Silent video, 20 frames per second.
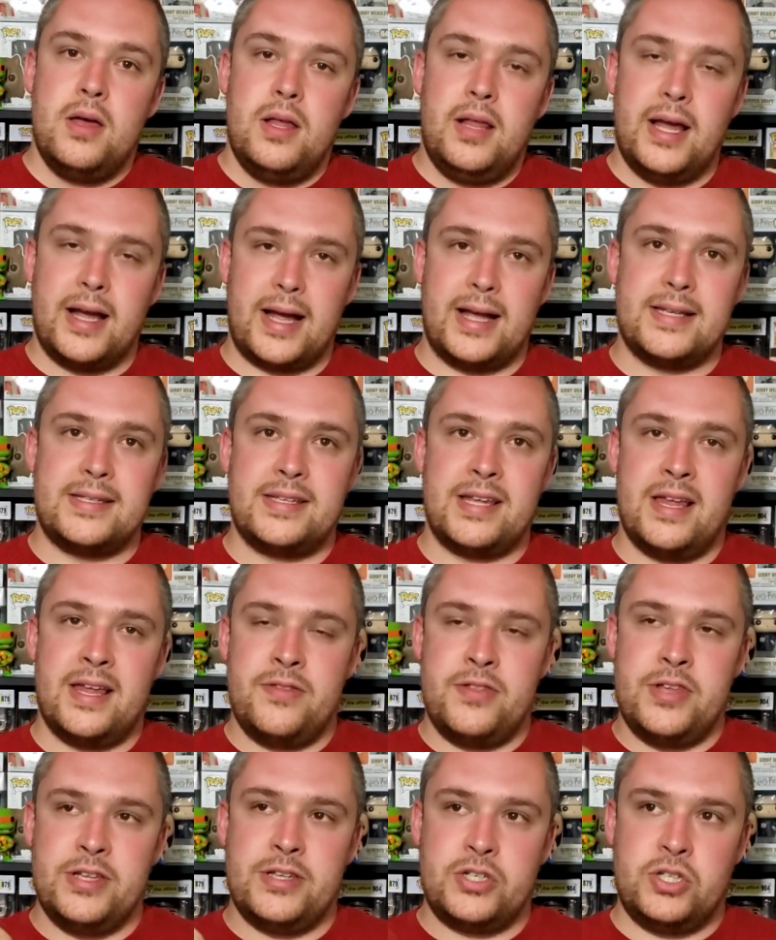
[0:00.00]
Like I
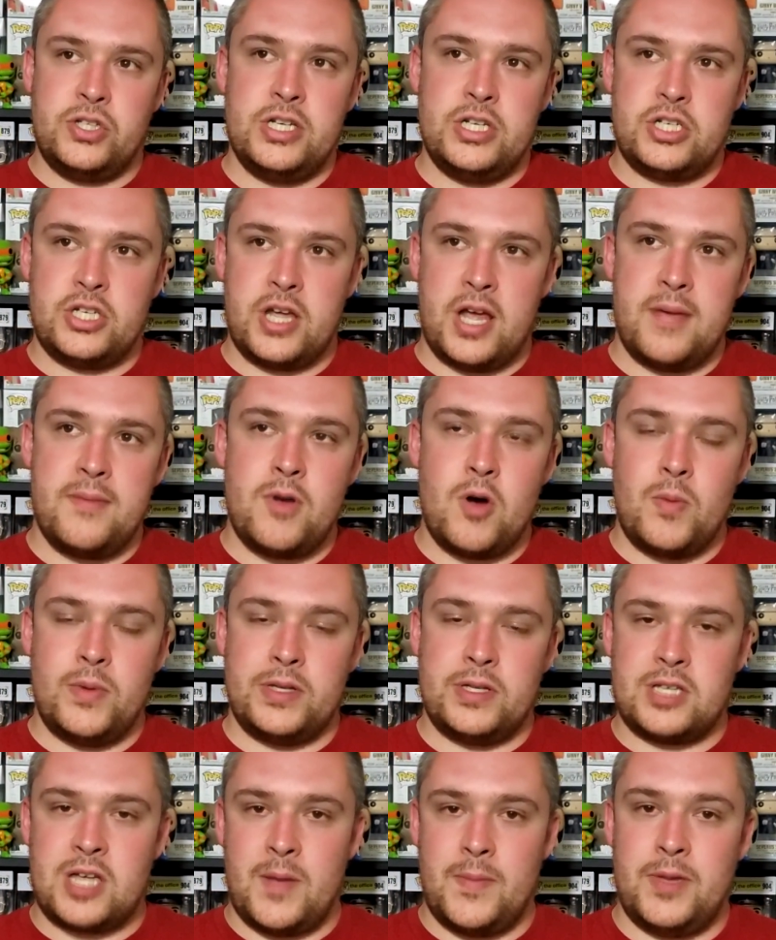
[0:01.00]
said, these cliche
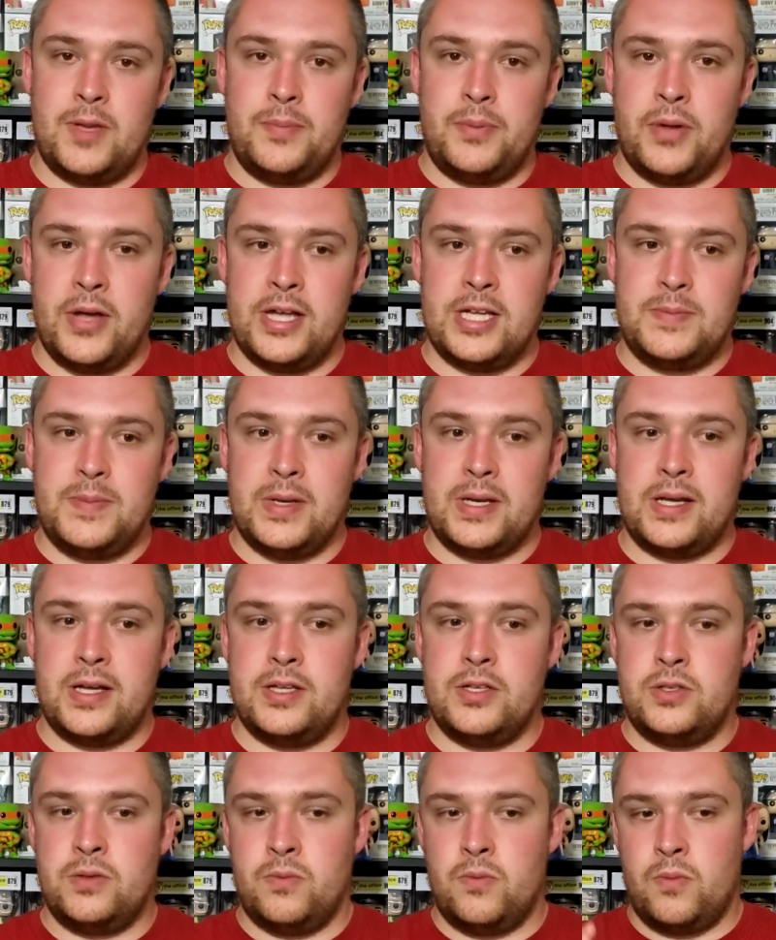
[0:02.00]
moments come into place
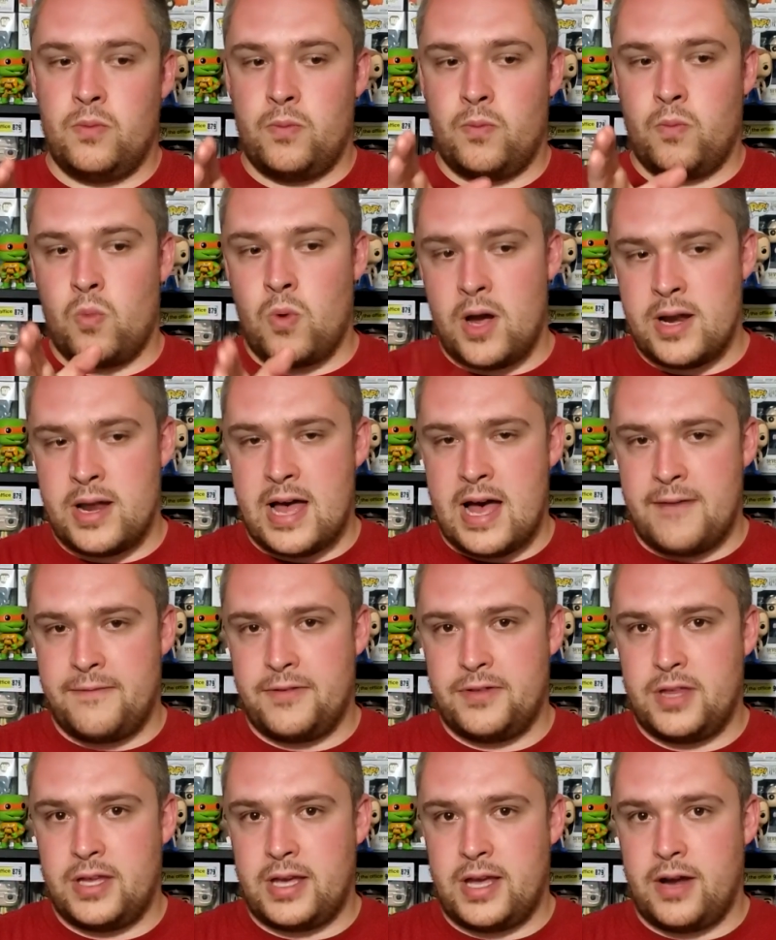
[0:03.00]
because one half
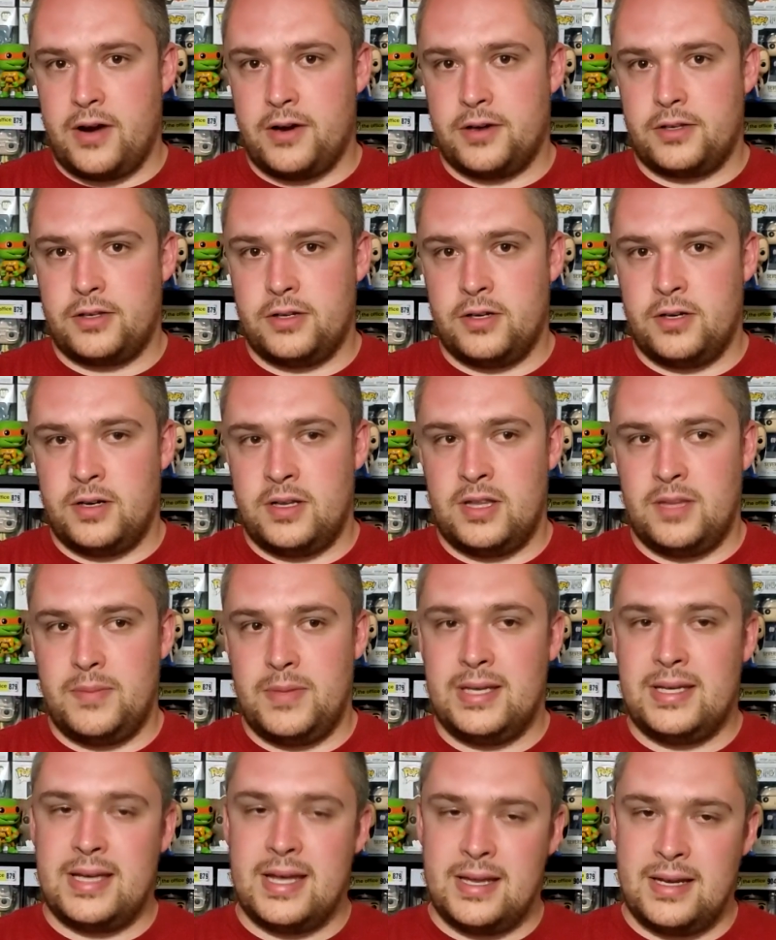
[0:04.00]
of the character in the
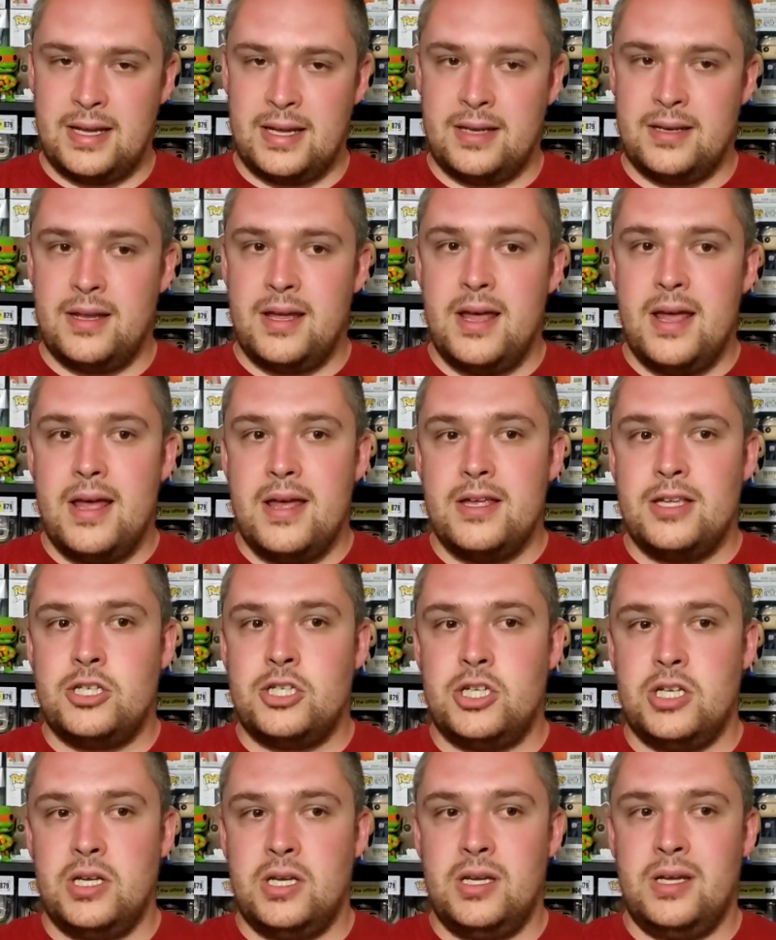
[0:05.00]
beginning,
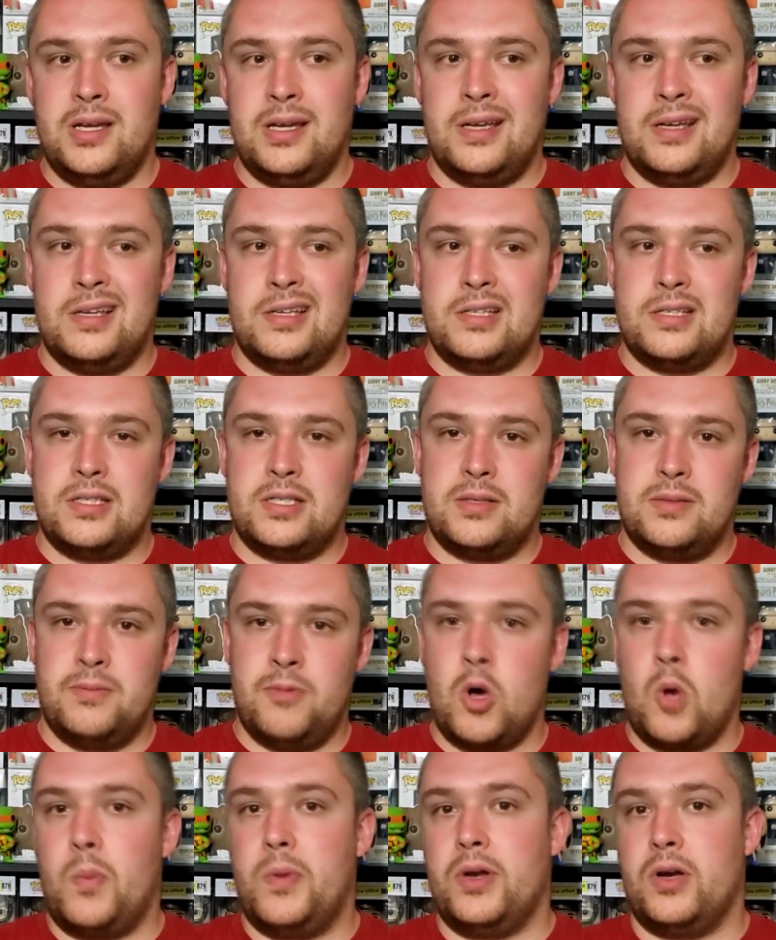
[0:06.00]
she is
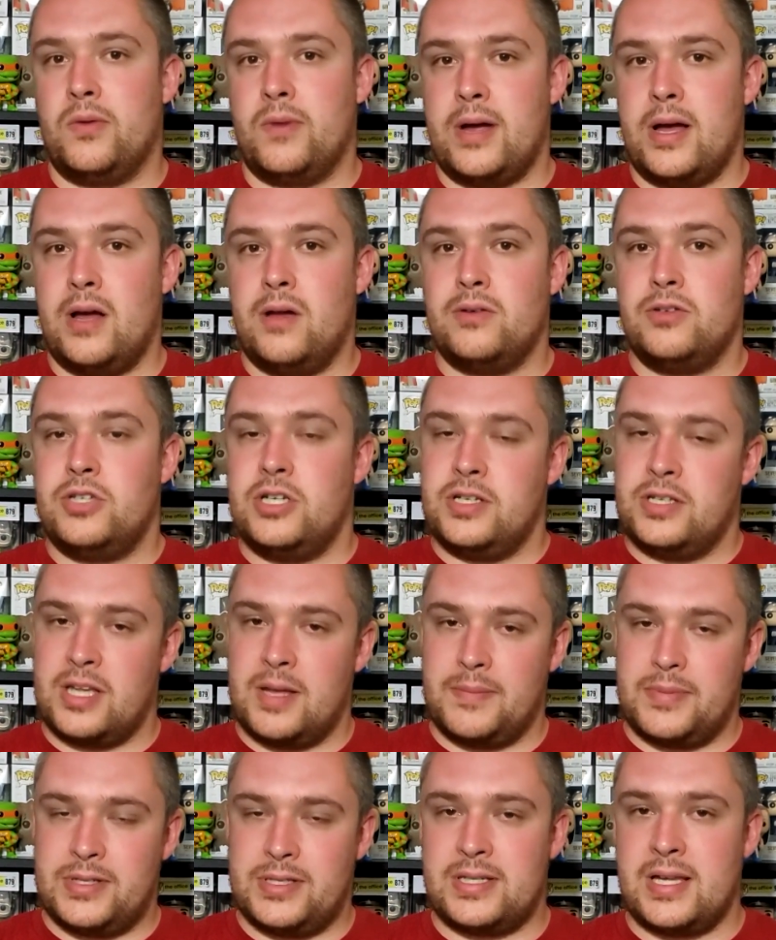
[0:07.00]
moping around, she's
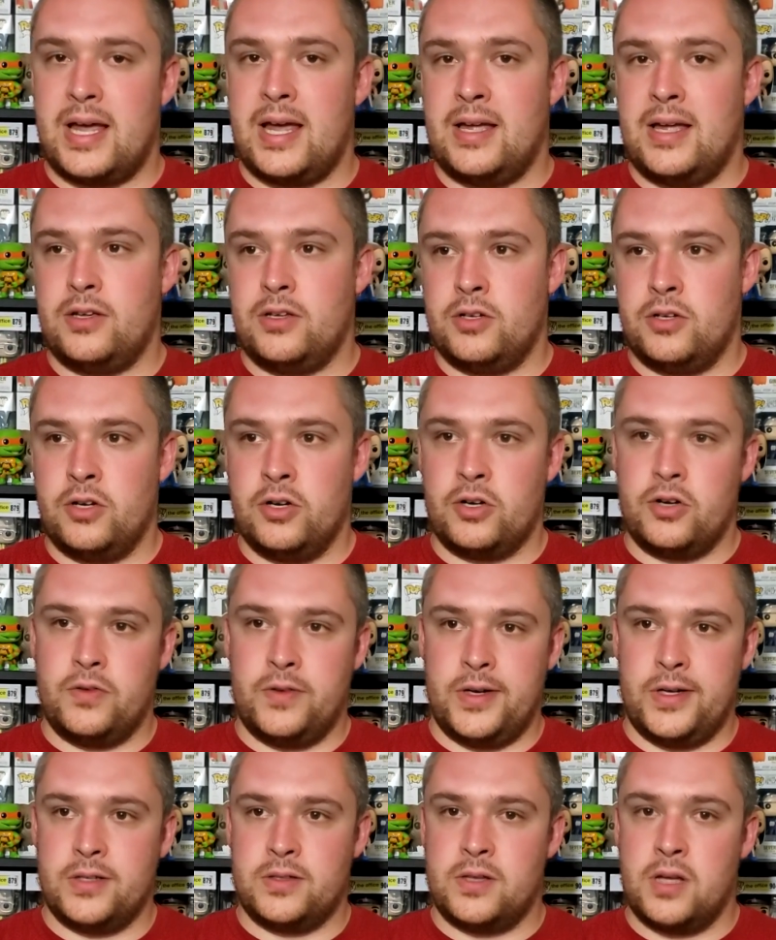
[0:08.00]
upset, her
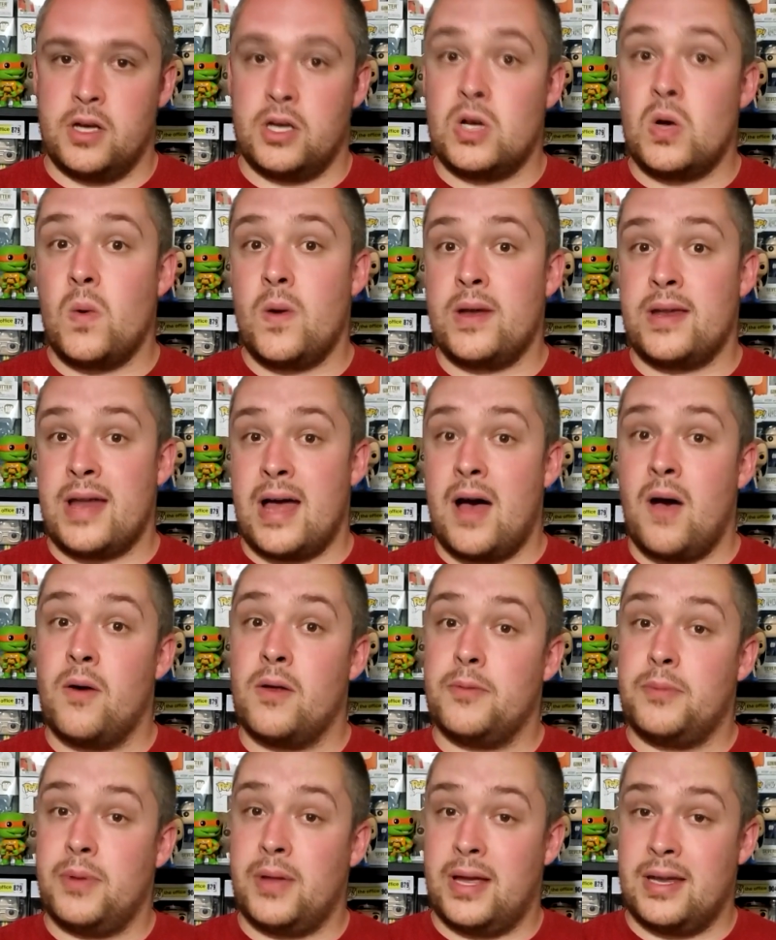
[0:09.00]
career is not going how
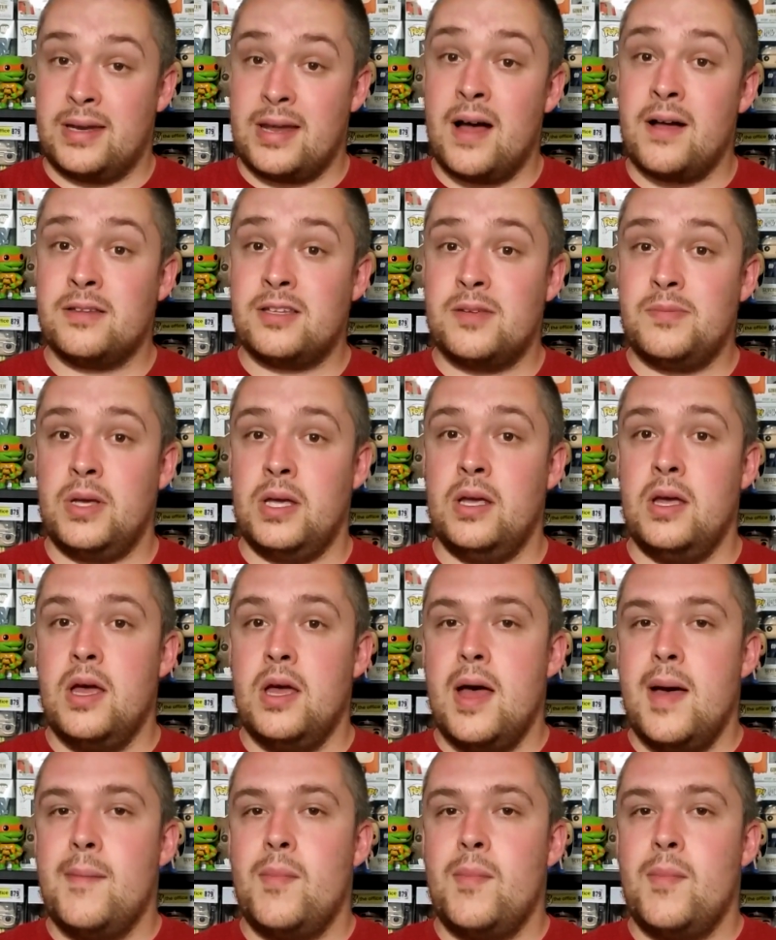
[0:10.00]
it planned out to be.